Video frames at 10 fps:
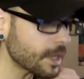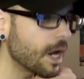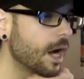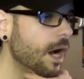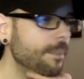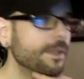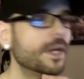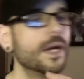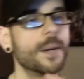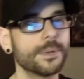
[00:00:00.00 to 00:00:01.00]
Um,
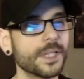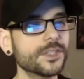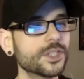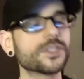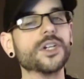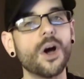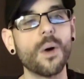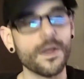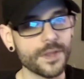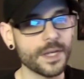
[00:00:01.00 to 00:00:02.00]
but let's just go
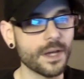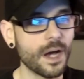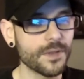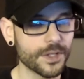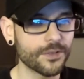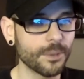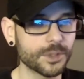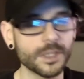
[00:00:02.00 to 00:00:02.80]
on the on the assumption.